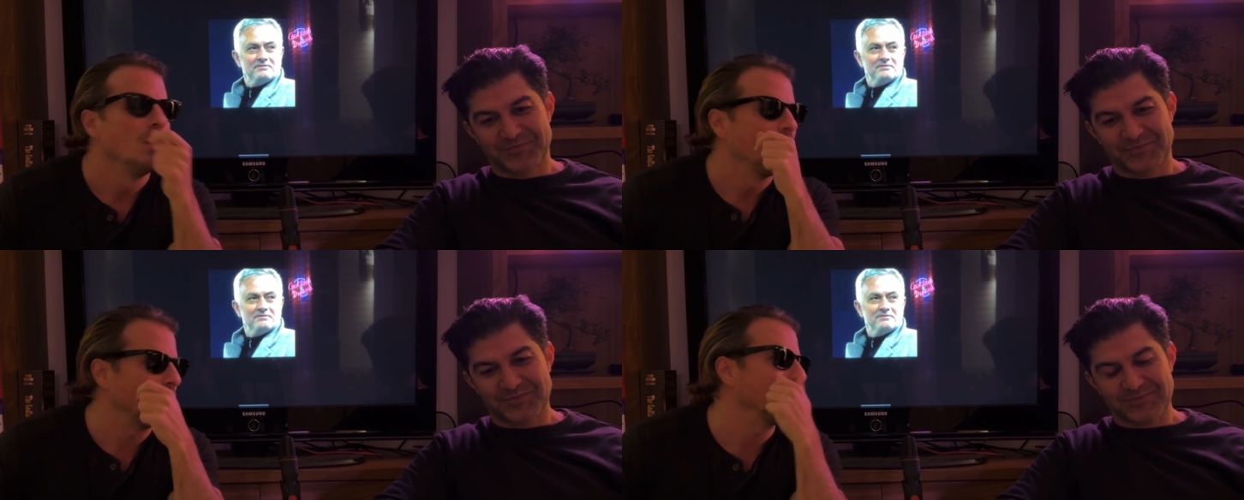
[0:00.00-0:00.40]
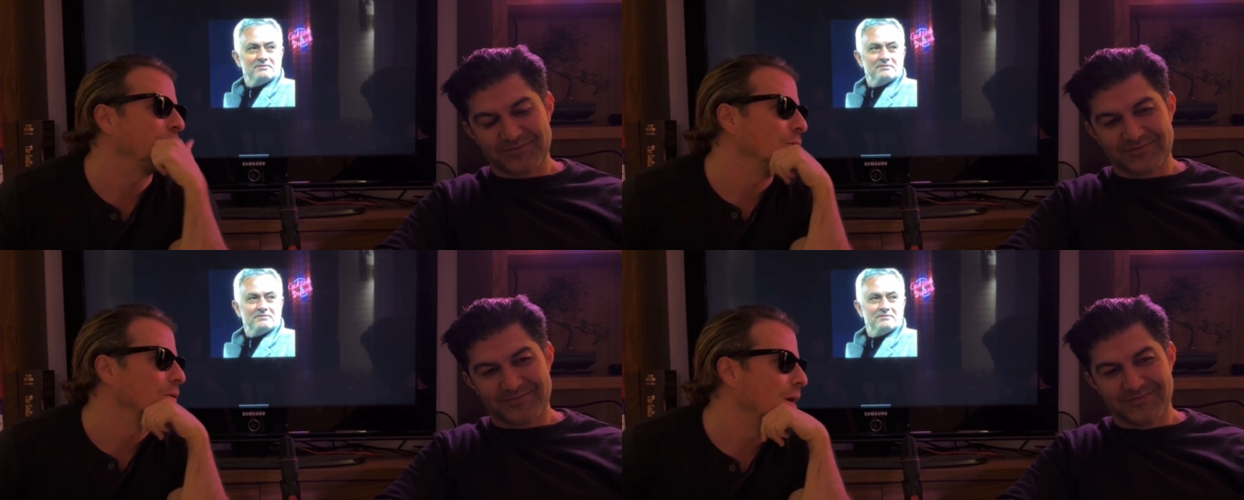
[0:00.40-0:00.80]
Speaker 1: for
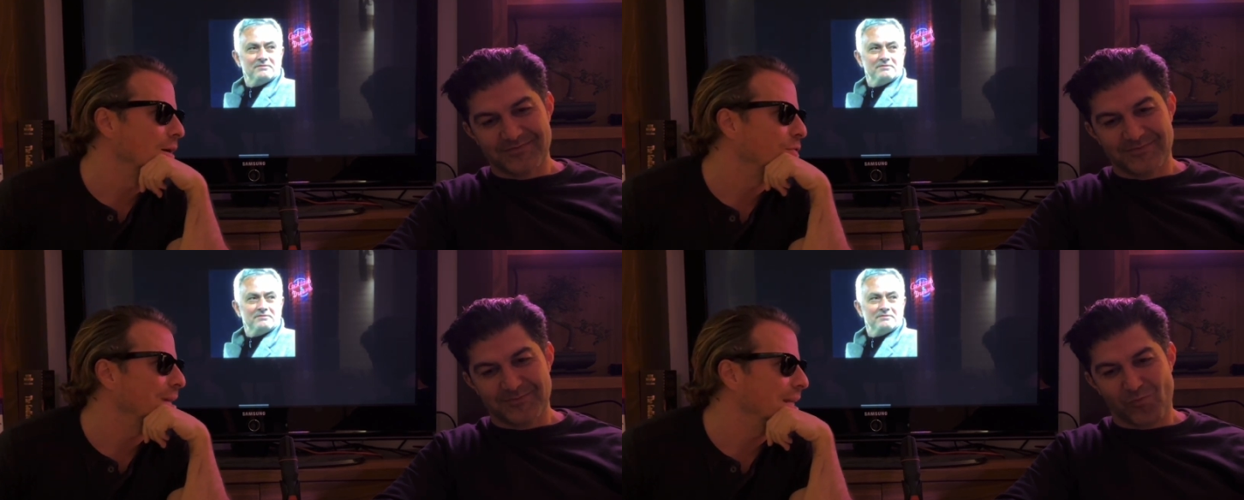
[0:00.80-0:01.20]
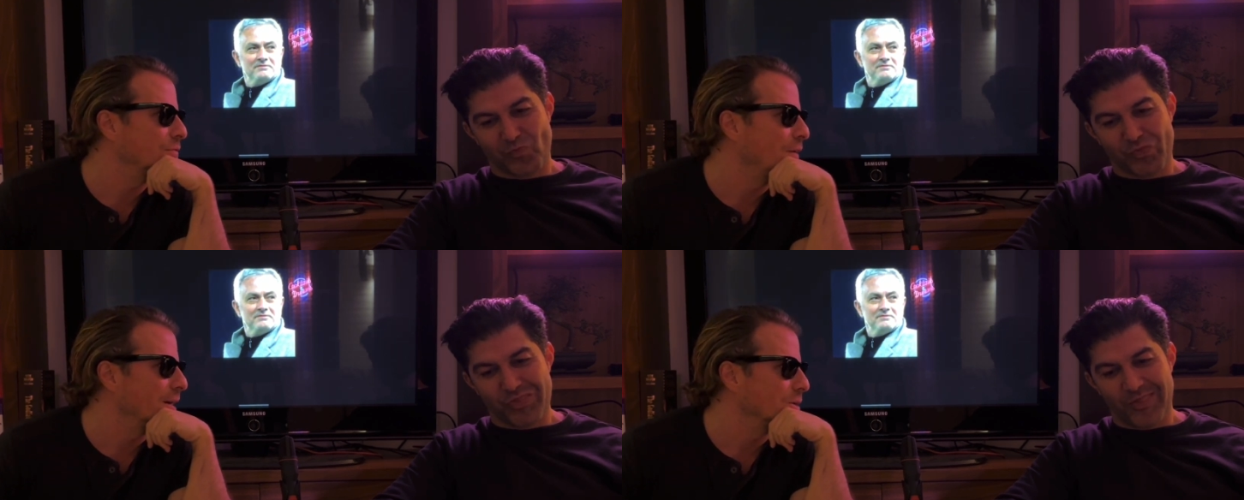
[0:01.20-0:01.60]
for uh, for getting
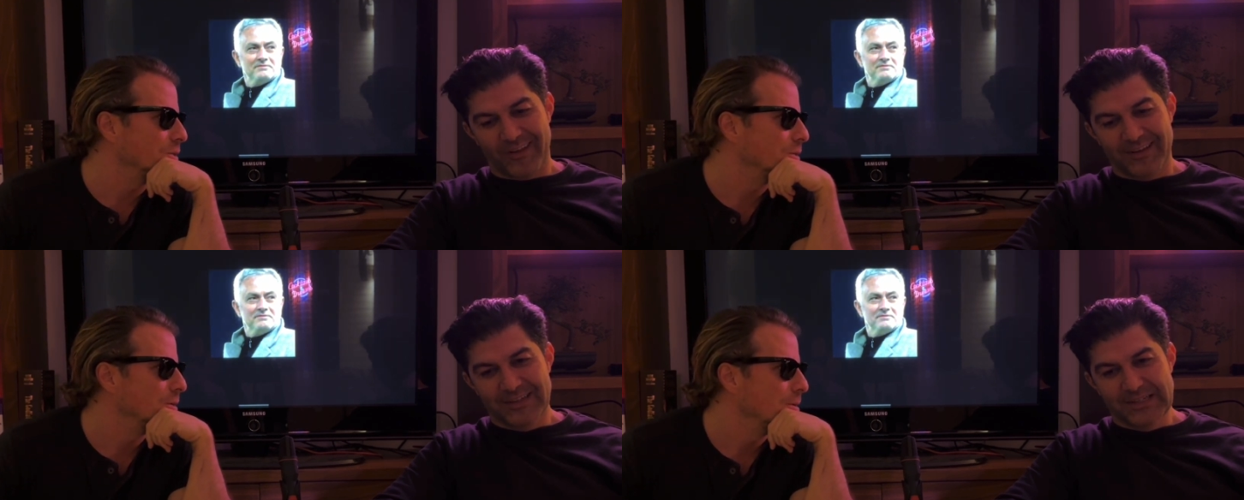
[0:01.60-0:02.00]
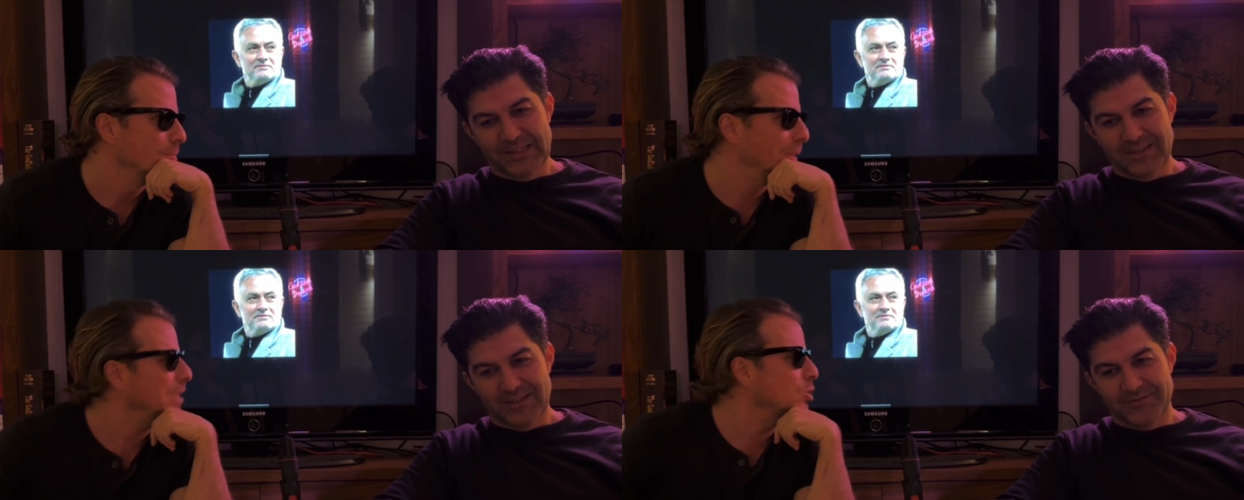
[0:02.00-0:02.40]
fired.
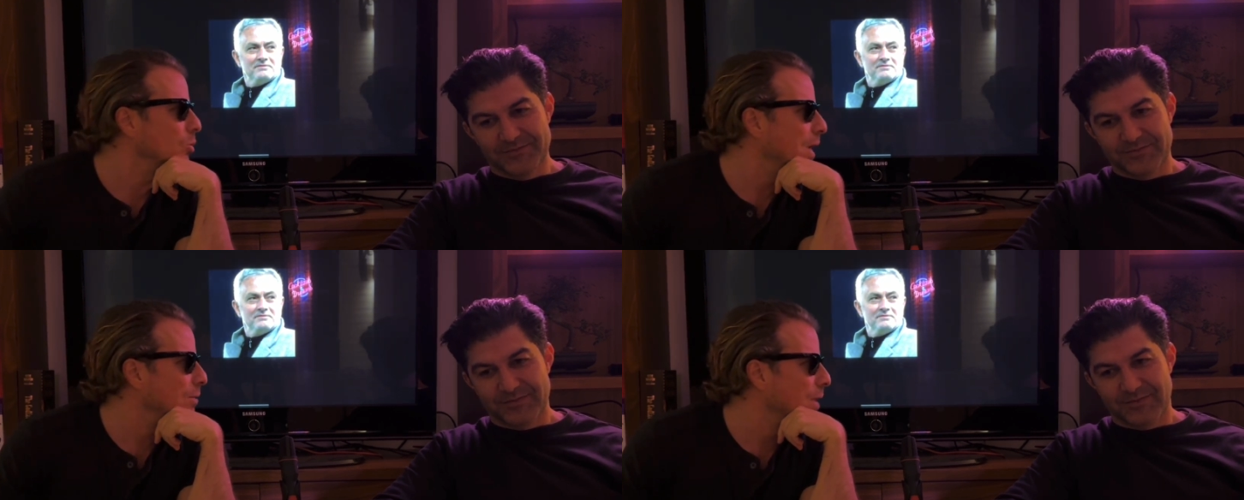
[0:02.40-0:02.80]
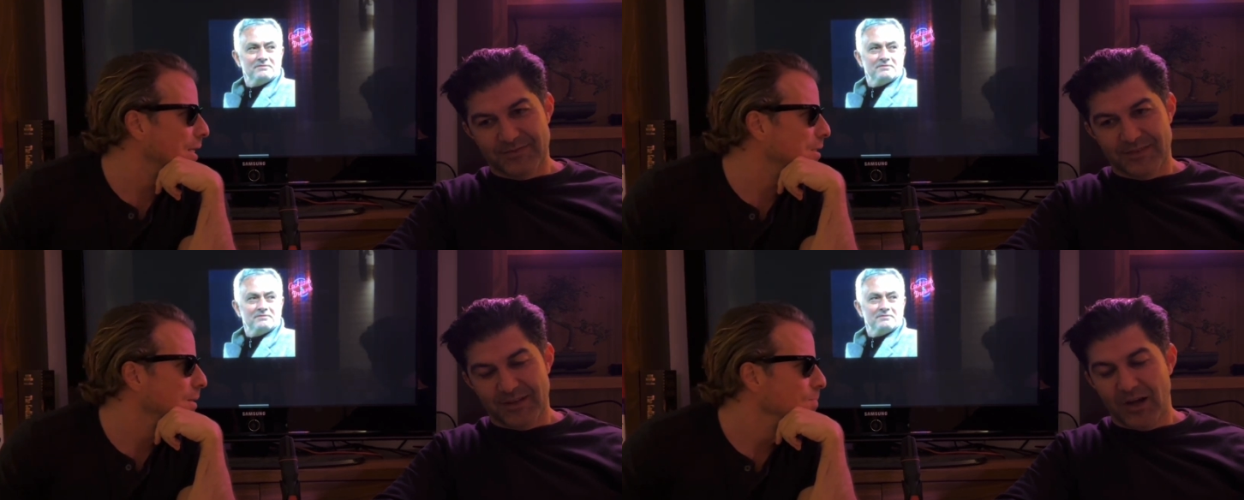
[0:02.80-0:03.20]
But that's all right,
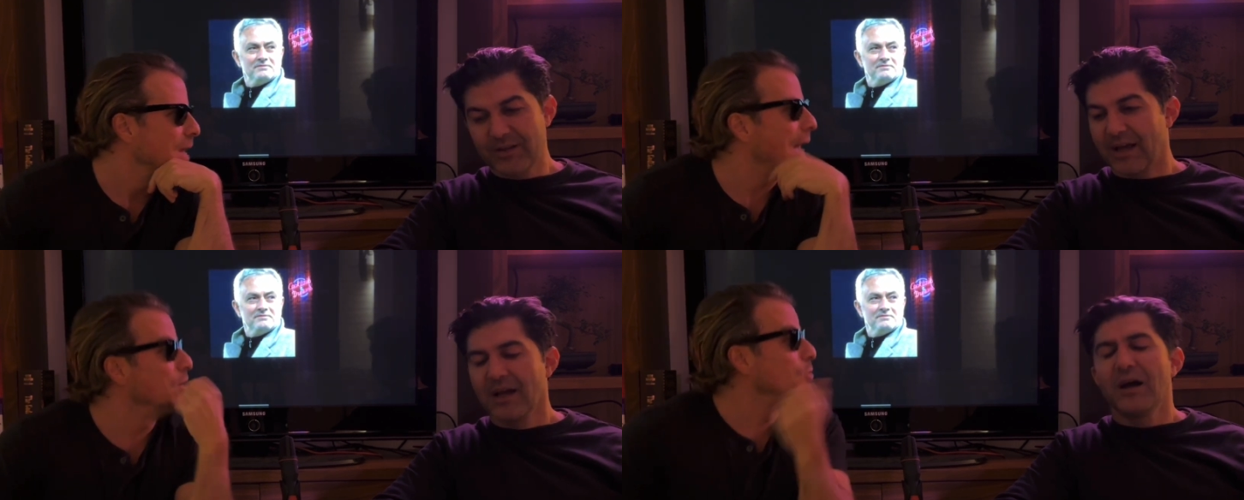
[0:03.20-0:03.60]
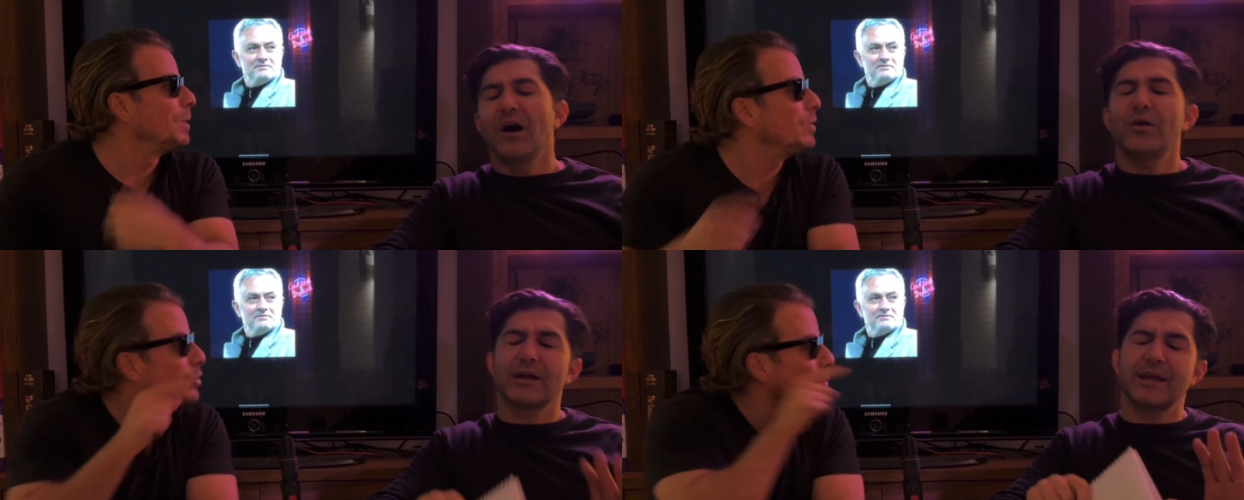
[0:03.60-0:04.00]
right?
Speaker 2: Okay. And then, by
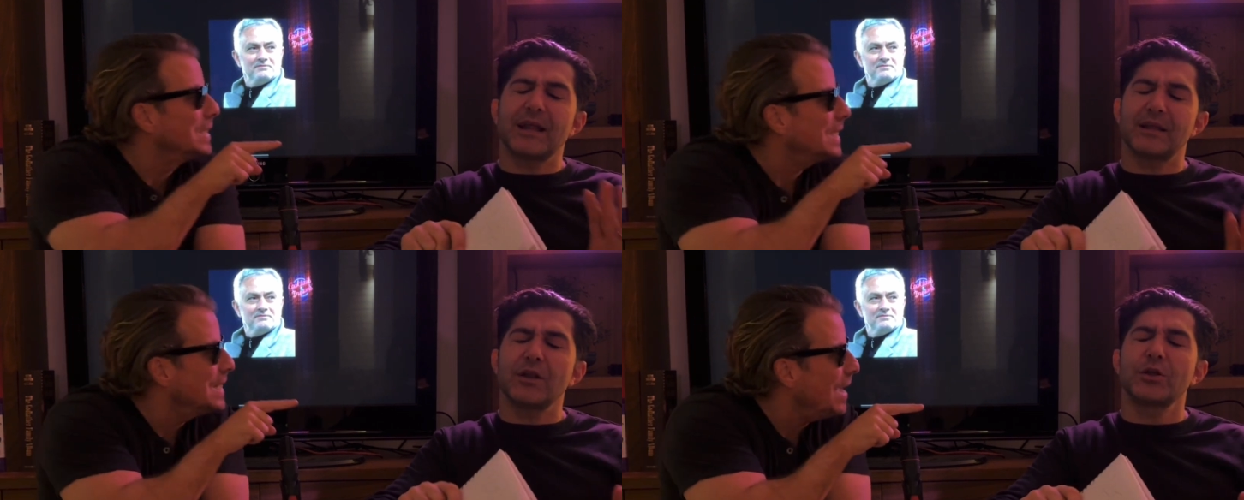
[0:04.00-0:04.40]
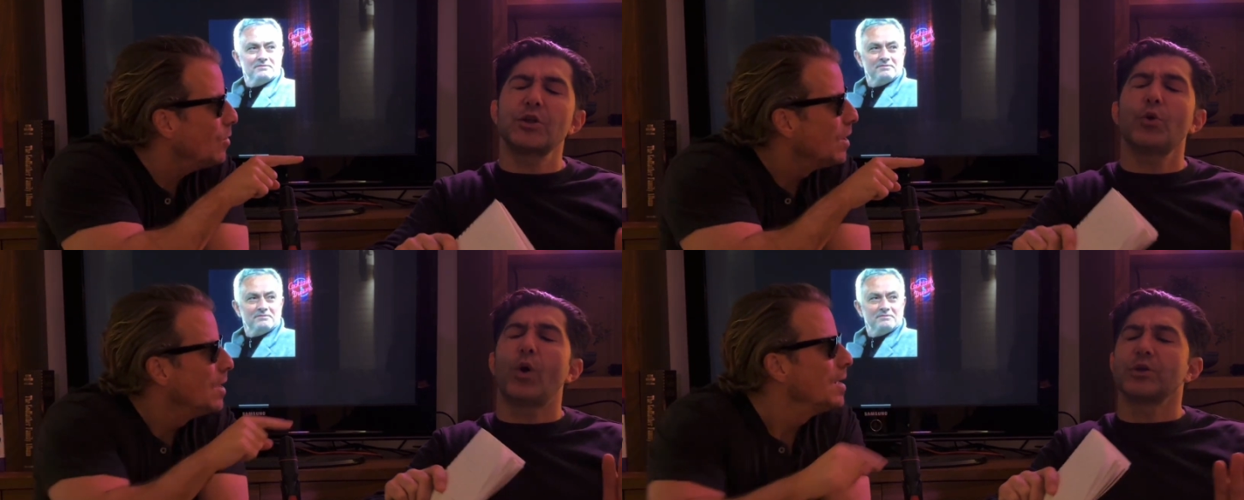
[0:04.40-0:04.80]
the way, do you know what he said now? You
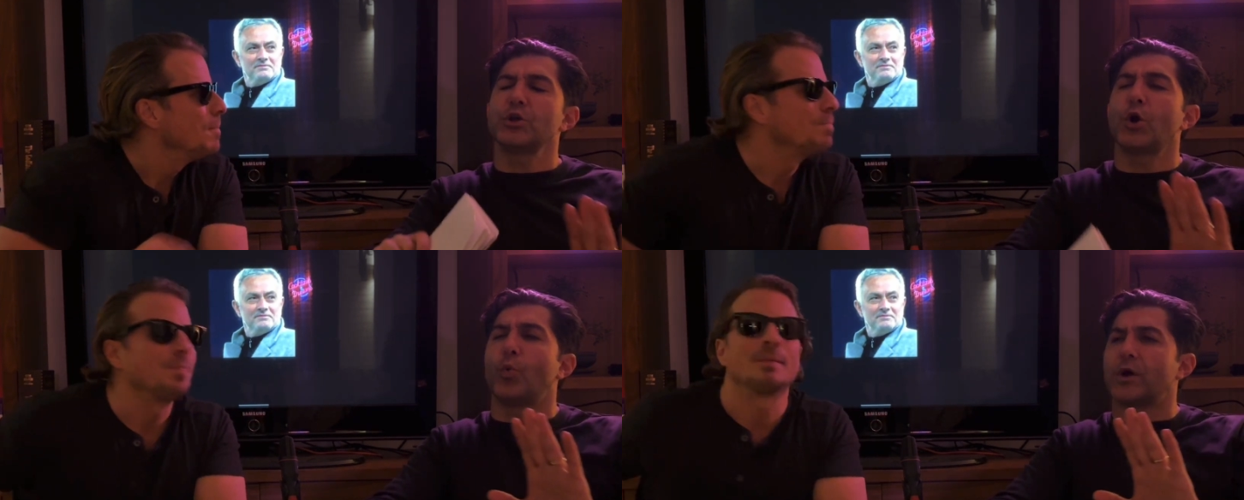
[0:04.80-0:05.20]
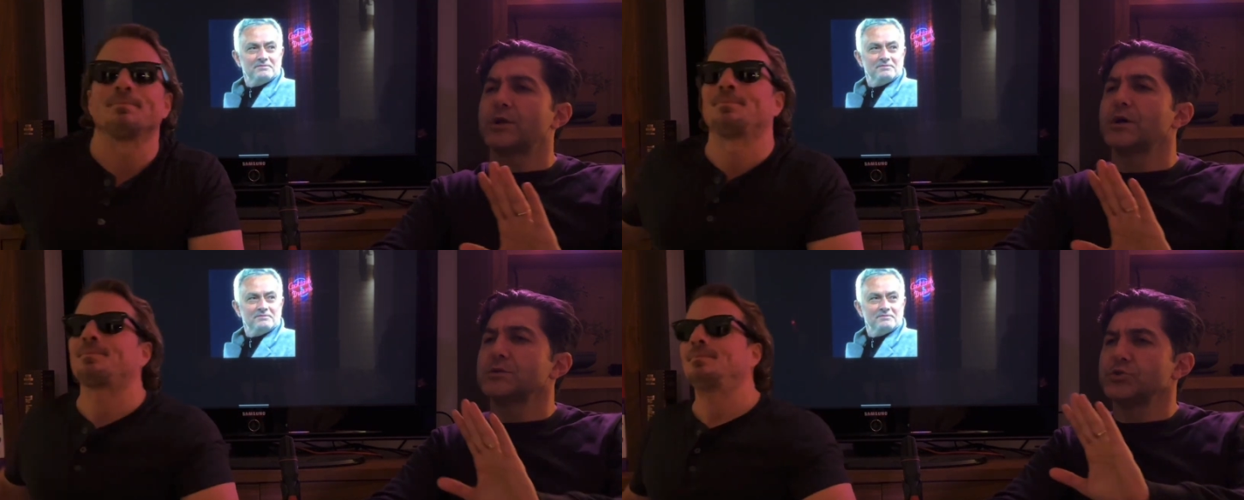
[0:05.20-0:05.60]
know what? You know
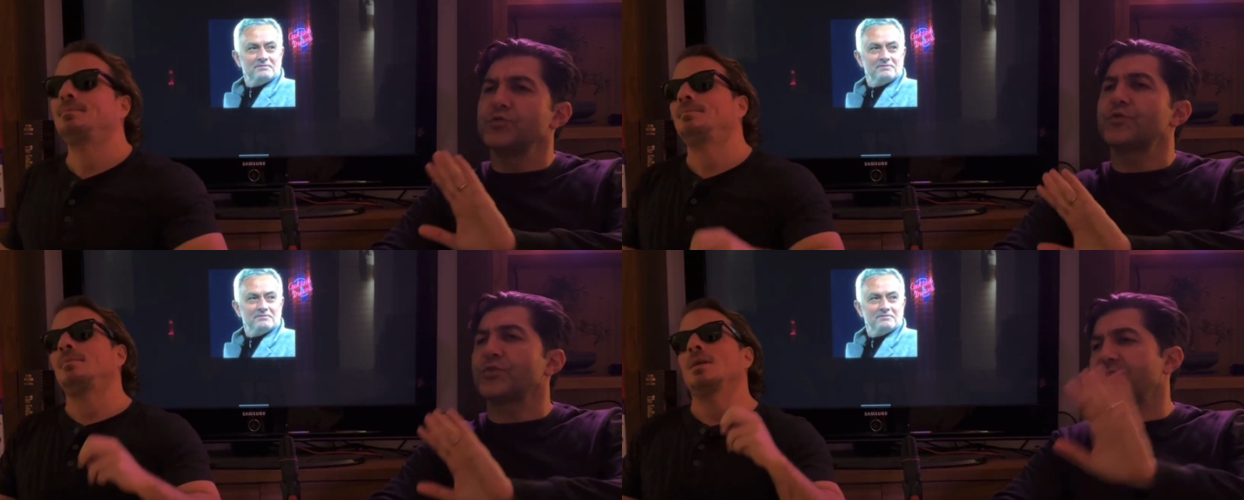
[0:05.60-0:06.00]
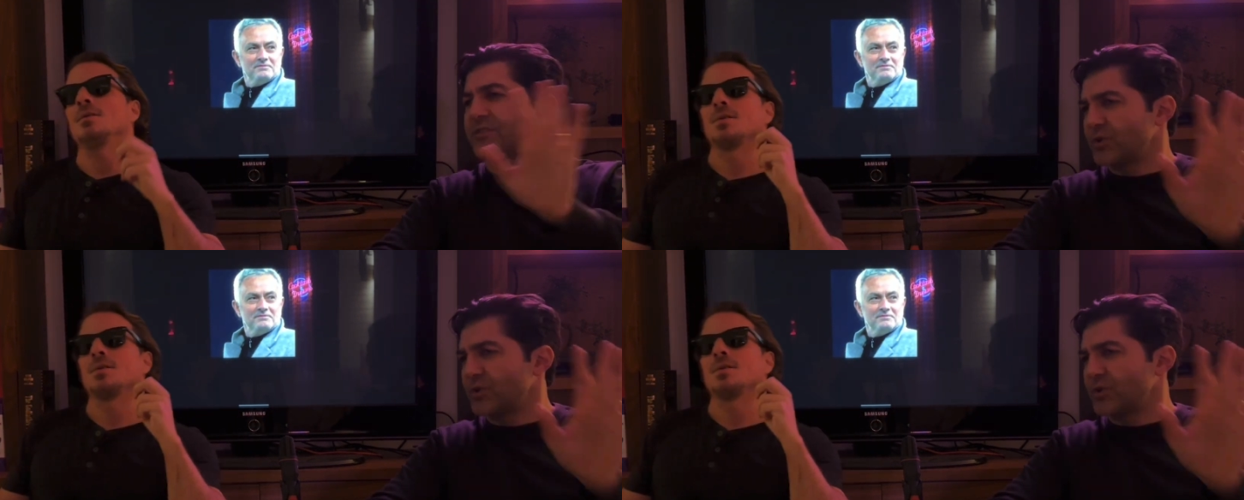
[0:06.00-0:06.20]
what? You've got this